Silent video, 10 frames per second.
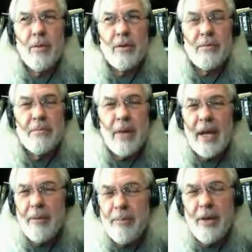which
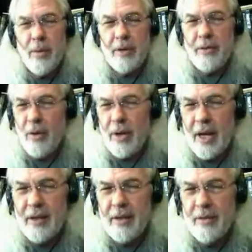may be what's going
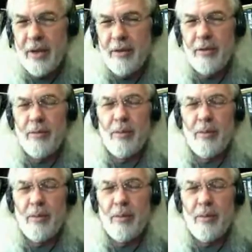on in the center.